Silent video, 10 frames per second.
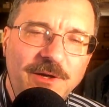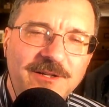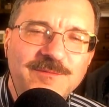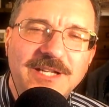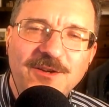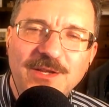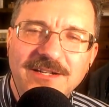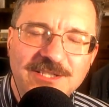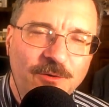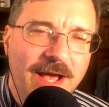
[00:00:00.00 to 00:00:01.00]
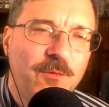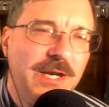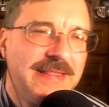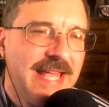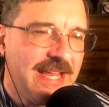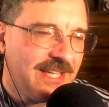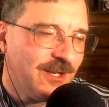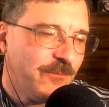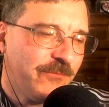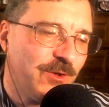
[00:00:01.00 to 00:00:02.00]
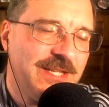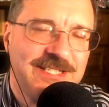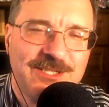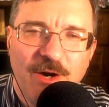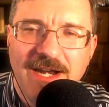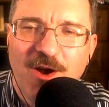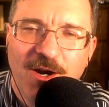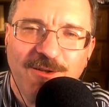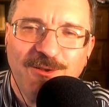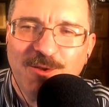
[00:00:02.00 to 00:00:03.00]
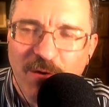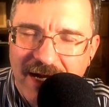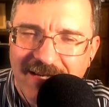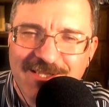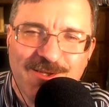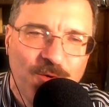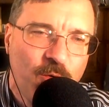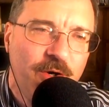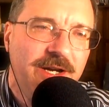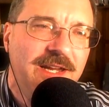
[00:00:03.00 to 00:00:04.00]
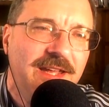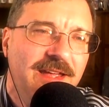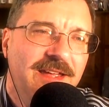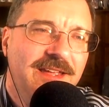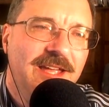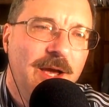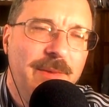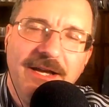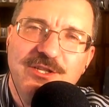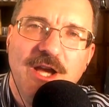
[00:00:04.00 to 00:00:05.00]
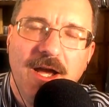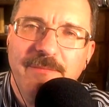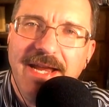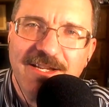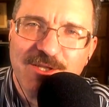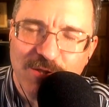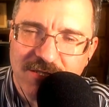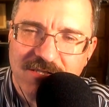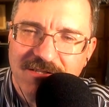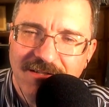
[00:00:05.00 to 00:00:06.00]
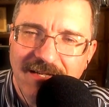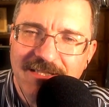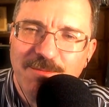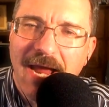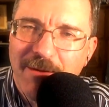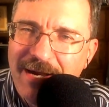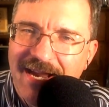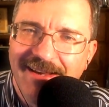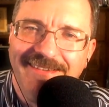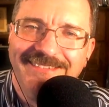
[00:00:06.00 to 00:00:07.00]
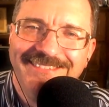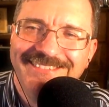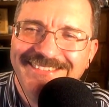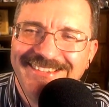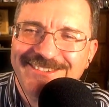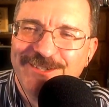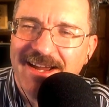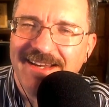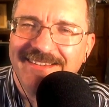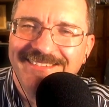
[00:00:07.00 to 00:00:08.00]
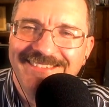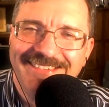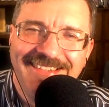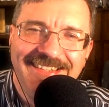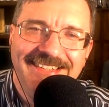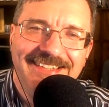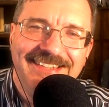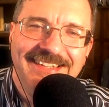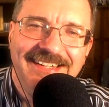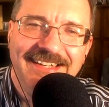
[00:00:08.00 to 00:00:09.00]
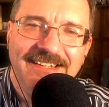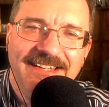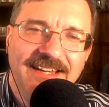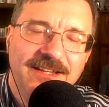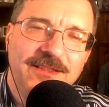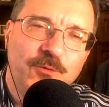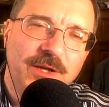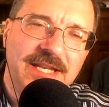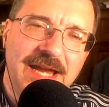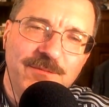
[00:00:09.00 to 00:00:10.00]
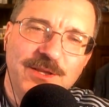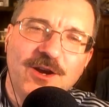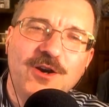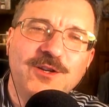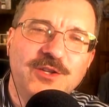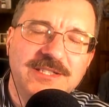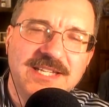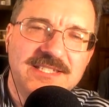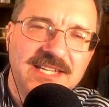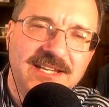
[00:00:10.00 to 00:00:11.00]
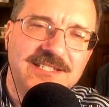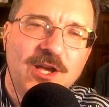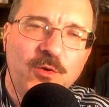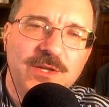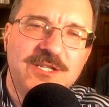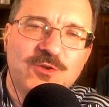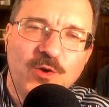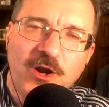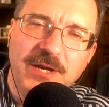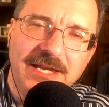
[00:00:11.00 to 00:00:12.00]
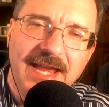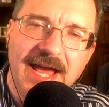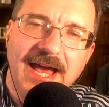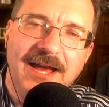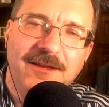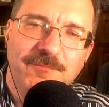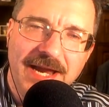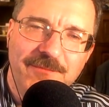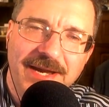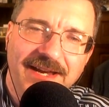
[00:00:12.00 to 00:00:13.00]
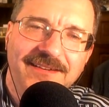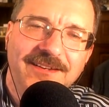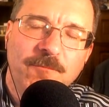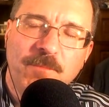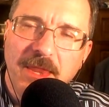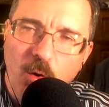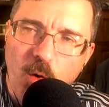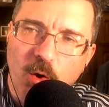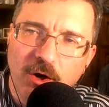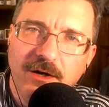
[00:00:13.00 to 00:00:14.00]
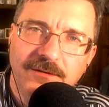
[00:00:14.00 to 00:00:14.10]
to go there. So I want to thank him for this great article, great story about John Masters is Batman. That's right. And the real name of the article, as I said, is Holy Scrony Guy Batman, or